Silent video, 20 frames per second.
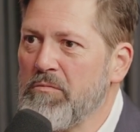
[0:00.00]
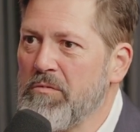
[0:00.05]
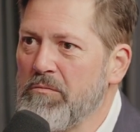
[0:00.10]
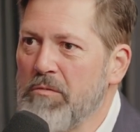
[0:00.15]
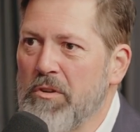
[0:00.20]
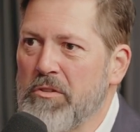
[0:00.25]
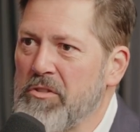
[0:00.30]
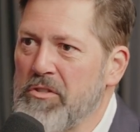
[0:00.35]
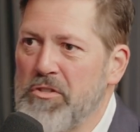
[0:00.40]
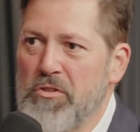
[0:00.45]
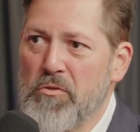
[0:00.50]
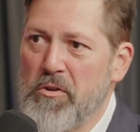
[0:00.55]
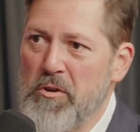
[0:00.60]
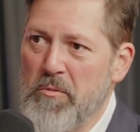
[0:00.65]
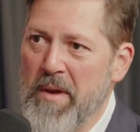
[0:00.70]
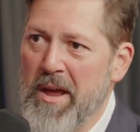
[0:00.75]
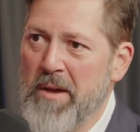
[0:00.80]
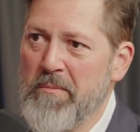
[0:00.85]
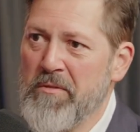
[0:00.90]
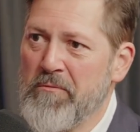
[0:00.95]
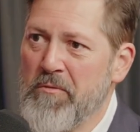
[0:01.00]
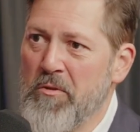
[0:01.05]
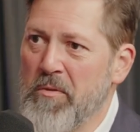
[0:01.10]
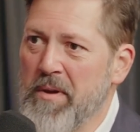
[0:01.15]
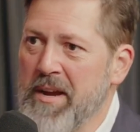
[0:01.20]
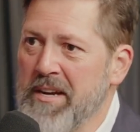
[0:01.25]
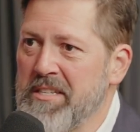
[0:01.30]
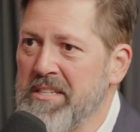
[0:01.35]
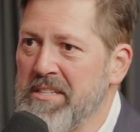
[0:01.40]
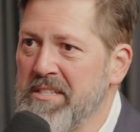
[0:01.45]
we were just talking about it before
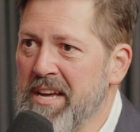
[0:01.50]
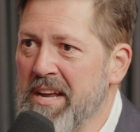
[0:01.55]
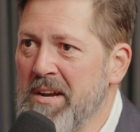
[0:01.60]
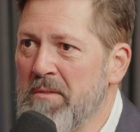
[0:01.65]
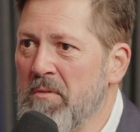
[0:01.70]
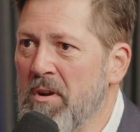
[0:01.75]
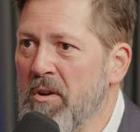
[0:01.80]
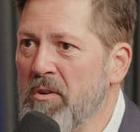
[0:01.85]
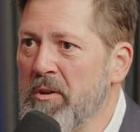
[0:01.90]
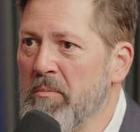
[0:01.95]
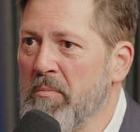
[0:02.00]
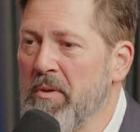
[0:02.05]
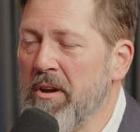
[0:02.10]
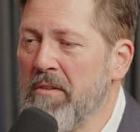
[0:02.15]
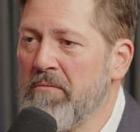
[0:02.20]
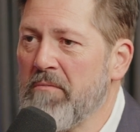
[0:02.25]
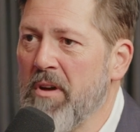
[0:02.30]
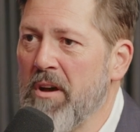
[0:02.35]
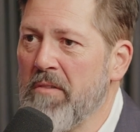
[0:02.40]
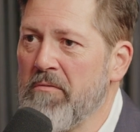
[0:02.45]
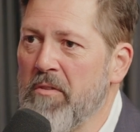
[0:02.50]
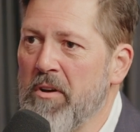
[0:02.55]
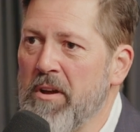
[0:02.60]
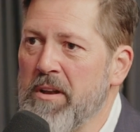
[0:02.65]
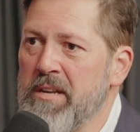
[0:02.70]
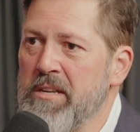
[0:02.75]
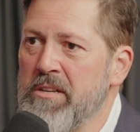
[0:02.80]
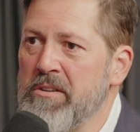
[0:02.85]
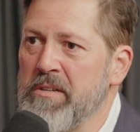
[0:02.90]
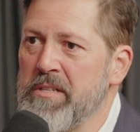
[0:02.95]
we actually started rolling, but I
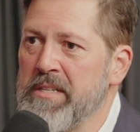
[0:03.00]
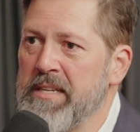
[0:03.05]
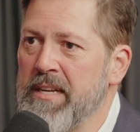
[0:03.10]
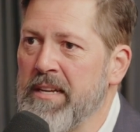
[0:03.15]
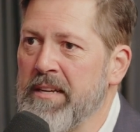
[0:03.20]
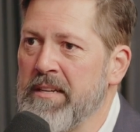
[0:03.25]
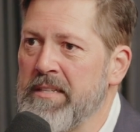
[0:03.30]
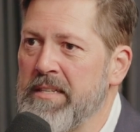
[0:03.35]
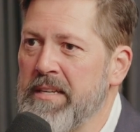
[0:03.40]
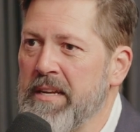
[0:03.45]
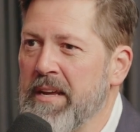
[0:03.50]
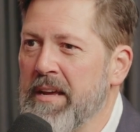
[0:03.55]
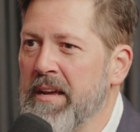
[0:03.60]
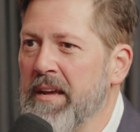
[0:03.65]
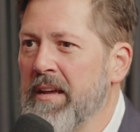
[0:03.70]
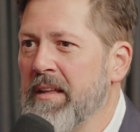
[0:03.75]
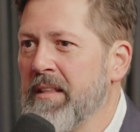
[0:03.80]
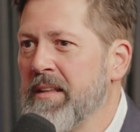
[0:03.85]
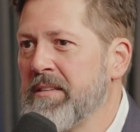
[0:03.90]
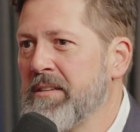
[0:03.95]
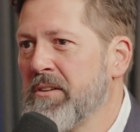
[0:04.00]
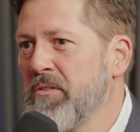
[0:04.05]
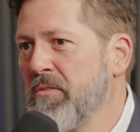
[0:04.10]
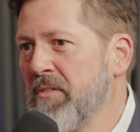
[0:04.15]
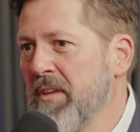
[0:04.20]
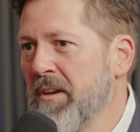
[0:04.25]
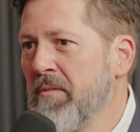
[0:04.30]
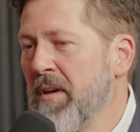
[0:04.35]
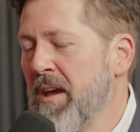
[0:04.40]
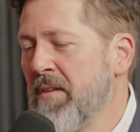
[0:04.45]
find in New Zealand there's a good
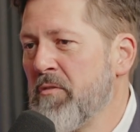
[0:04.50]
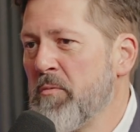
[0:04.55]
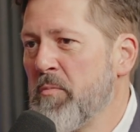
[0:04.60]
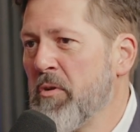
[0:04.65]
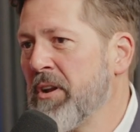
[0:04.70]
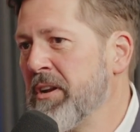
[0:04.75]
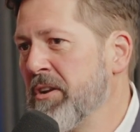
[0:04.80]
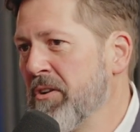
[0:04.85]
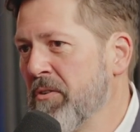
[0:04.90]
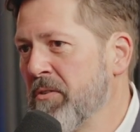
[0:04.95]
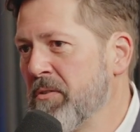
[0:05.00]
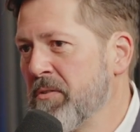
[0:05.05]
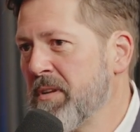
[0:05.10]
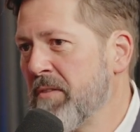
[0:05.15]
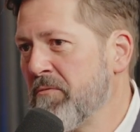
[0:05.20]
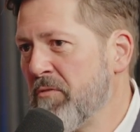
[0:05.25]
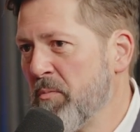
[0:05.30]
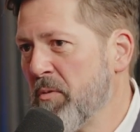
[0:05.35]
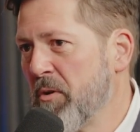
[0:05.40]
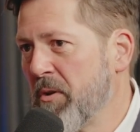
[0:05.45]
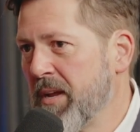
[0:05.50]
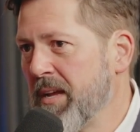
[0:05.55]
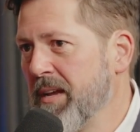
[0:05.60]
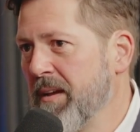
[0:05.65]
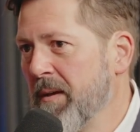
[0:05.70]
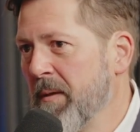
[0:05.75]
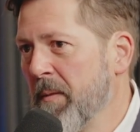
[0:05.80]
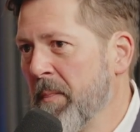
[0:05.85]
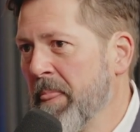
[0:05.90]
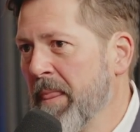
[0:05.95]
thing where everybody knows everybody,
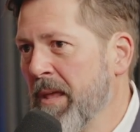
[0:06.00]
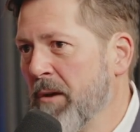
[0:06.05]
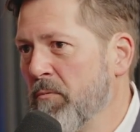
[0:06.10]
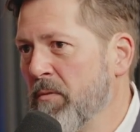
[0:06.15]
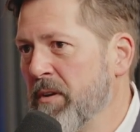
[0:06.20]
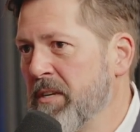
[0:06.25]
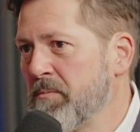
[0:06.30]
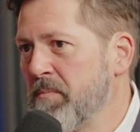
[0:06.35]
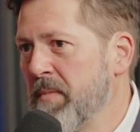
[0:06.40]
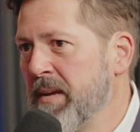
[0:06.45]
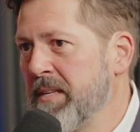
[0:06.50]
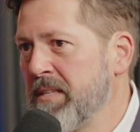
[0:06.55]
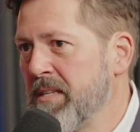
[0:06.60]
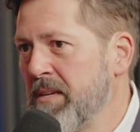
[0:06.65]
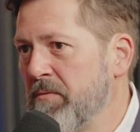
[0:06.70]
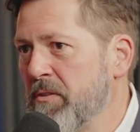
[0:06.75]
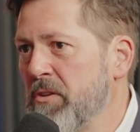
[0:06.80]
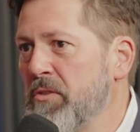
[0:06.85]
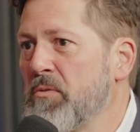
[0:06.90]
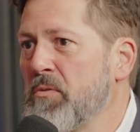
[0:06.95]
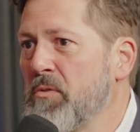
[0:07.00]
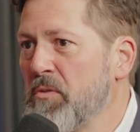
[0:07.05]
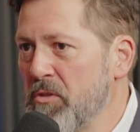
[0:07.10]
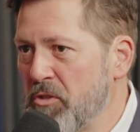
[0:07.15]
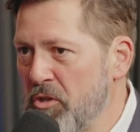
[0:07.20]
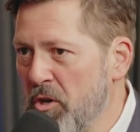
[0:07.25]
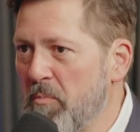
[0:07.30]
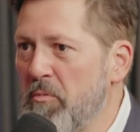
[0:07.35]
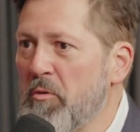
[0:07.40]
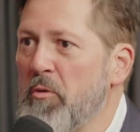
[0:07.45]
which means if you do a good
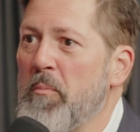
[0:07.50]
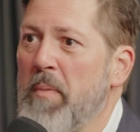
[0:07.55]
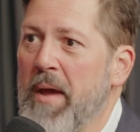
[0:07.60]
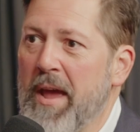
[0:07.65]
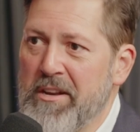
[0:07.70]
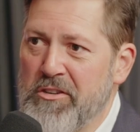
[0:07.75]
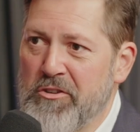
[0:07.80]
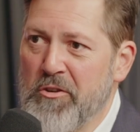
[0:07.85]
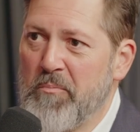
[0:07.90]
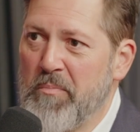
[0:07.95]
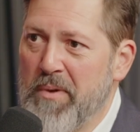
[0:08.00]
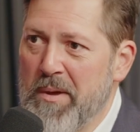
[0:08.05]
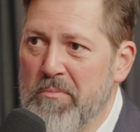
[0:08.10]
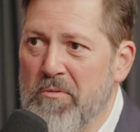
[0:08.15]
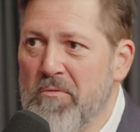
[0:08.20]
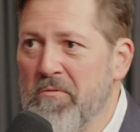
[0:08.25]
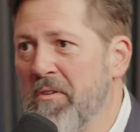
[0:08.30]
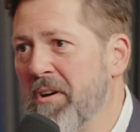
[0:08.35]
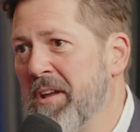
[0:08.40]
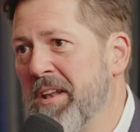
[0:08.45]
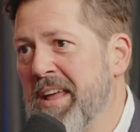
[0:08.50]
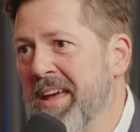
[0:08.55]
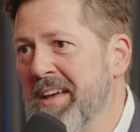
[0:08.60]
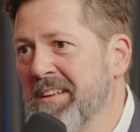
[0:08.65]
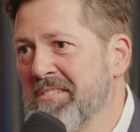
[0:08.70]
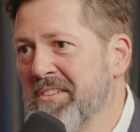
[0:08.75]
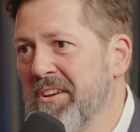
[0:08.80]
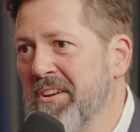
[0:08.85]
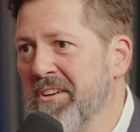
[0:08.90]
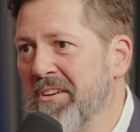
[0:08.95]
job or a bad job, people find
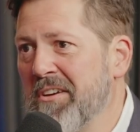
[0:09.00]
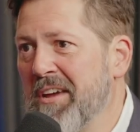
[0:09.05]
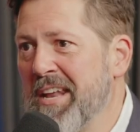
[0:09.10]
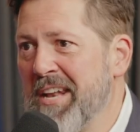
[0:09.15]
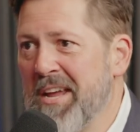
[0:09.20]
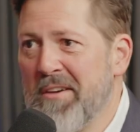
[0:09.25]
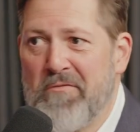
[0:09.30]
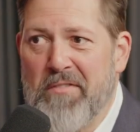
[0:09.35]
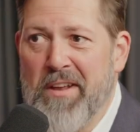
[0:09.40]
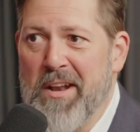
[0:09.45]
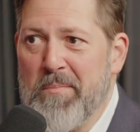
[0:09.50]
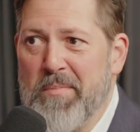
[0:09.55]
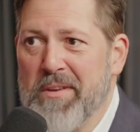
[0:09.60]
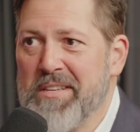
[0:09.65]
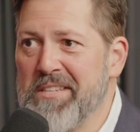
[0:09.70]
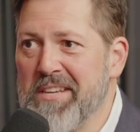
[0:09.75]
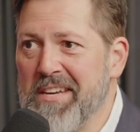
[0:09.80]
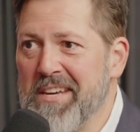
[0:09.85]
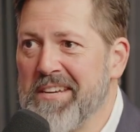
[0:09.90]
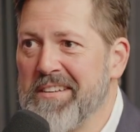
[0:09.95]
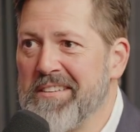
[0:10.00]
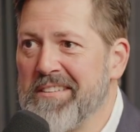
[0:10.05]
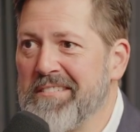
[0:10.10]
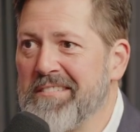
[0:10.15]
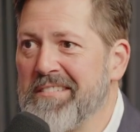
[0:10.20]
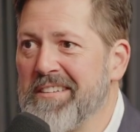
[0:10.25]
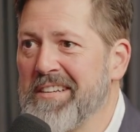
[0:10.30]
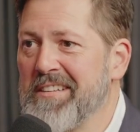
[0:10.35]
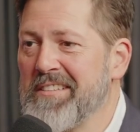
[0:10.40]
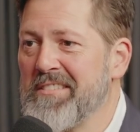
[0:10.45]
out. So you end up fairly busy
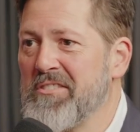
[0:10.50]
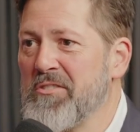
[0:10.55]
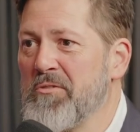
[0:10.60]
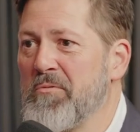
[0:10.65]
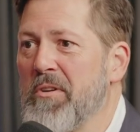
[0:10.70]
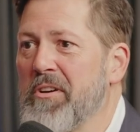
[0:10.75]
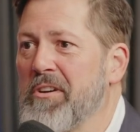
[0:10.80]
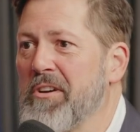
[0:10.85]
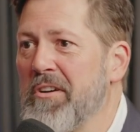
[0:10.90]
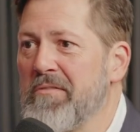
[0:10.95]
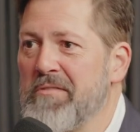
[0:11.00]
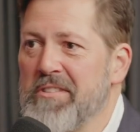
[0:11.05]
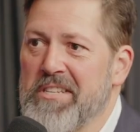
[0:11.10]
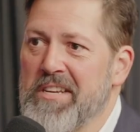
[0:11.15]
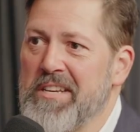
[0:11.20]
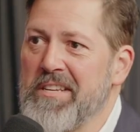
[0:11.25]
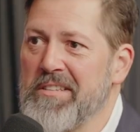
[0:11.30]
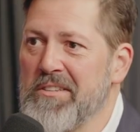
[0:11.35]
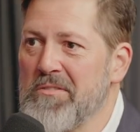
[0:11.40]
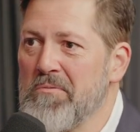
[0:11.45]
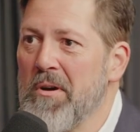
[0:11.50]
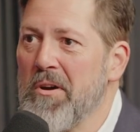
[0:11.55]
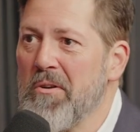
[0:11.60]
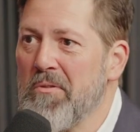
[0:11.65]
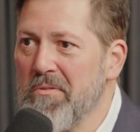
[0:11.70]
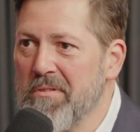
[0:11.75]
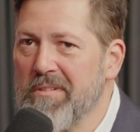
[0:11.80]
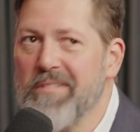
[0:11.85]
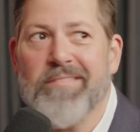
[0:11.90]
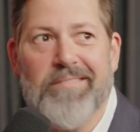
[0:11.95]
and you can still work overseas as
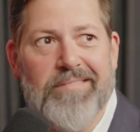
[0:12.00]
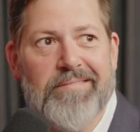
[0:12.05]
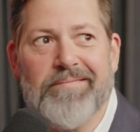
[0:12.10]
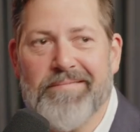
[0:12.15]
well. And